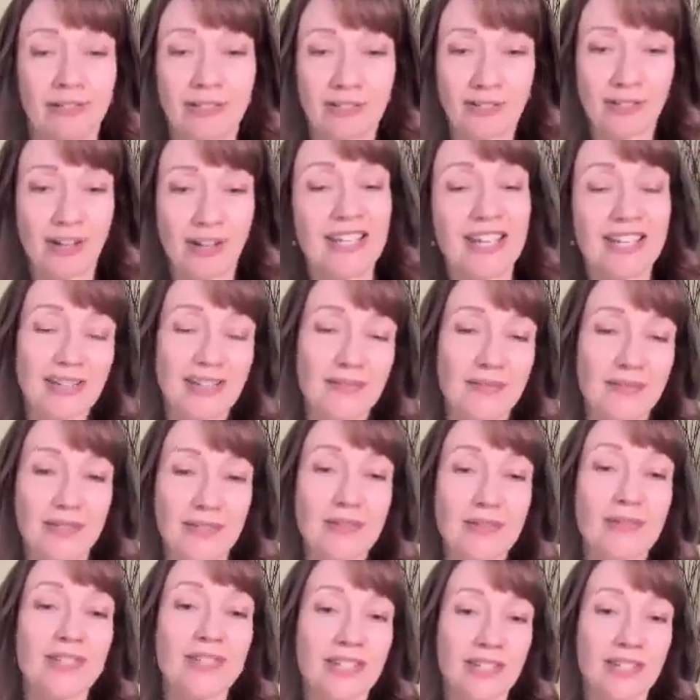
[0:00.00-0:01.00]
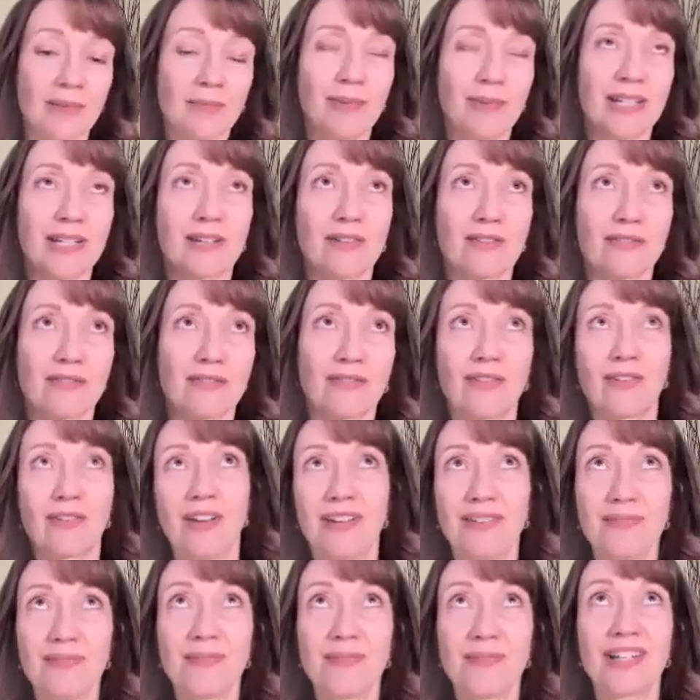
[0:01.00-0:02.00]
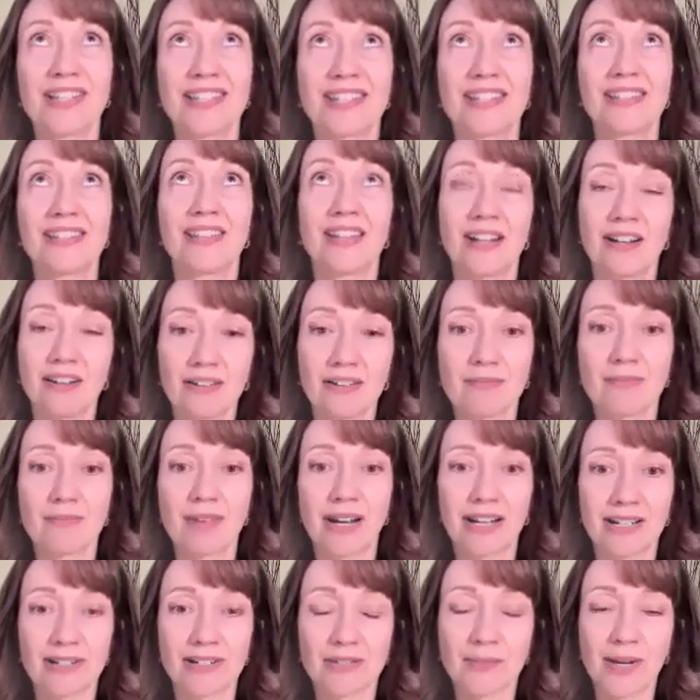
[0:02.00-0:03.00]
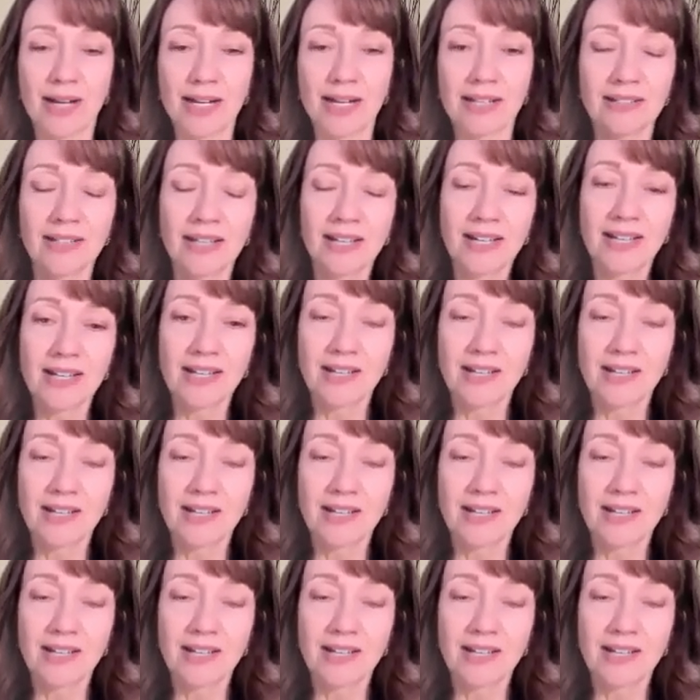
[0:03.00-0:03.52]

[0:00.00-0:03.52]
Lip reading: So I guess I was using a bit of what's in there, might as well.